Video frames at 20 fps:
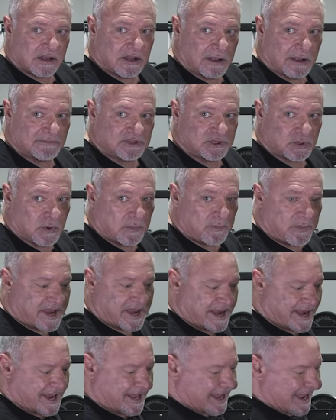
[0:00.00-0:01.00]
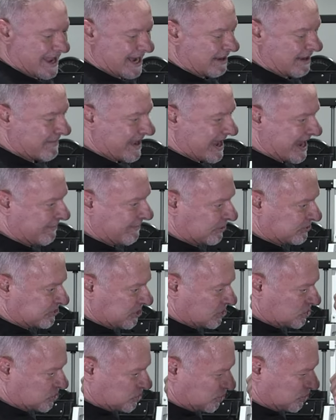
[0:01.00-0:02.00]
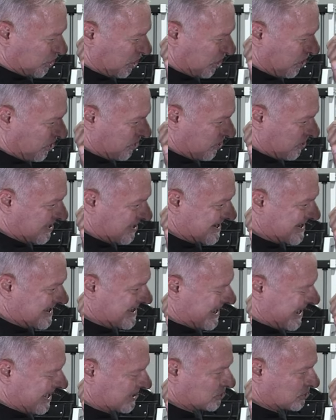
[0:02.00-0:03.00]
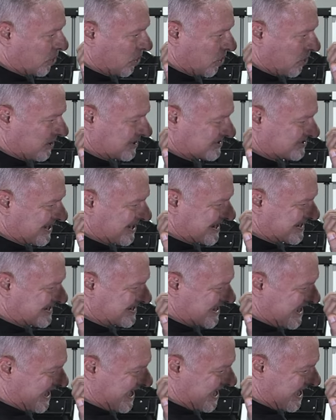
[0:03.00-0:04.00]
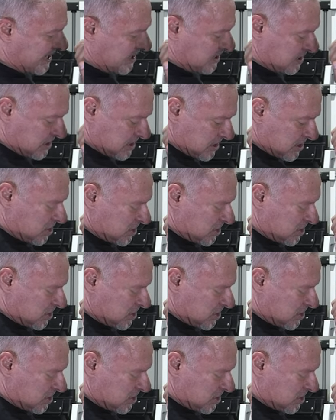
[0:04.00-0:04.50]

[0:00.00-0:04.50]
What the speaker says: come to a peak, and I'm able to turn as hard as I can